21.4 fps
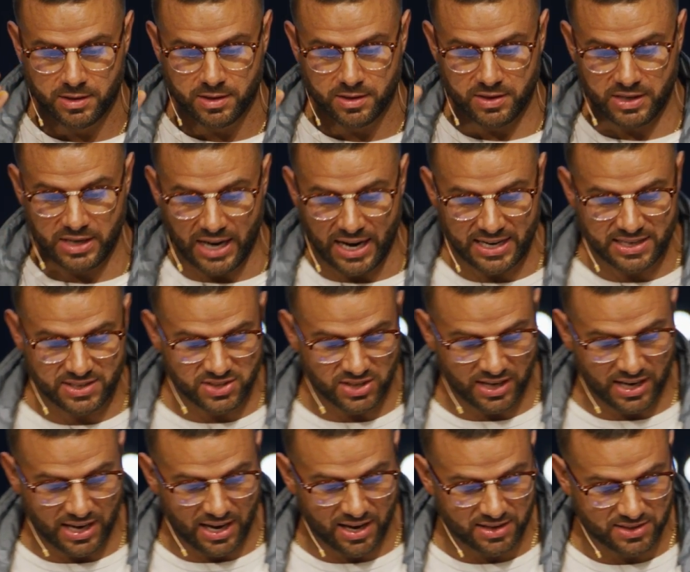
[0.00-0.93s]
Then
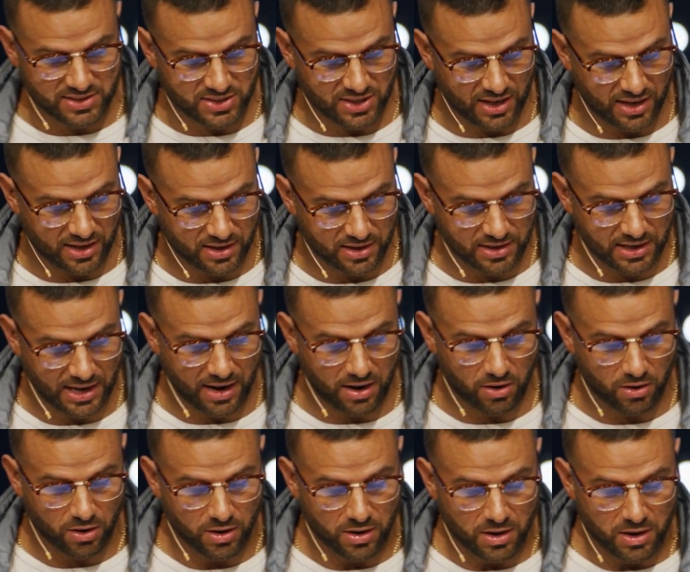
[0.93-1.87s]
Isaac said,
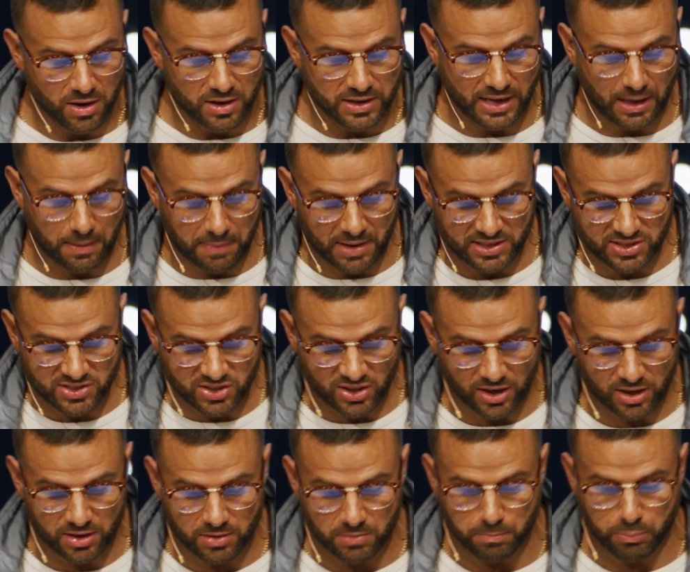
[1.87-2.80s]
Now, my
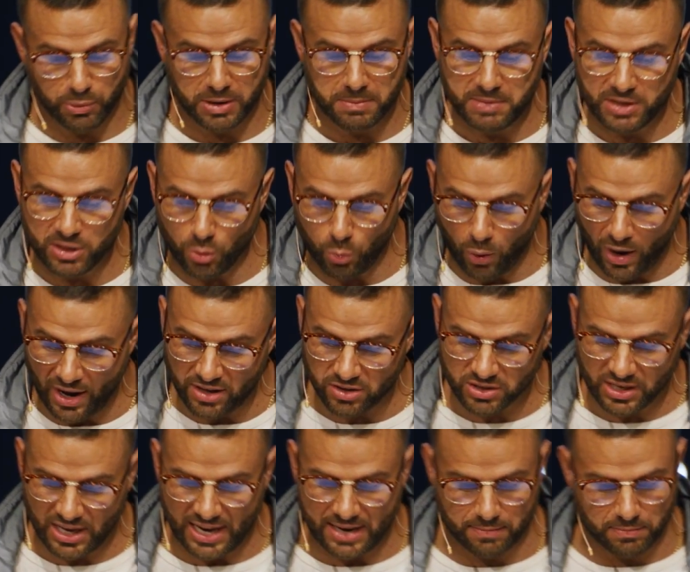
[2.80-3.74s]
son, bring me the
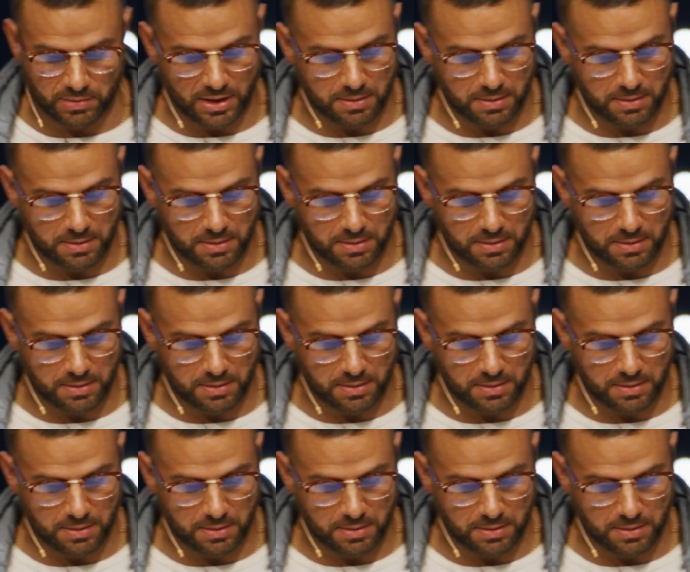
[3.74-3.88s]
wild game.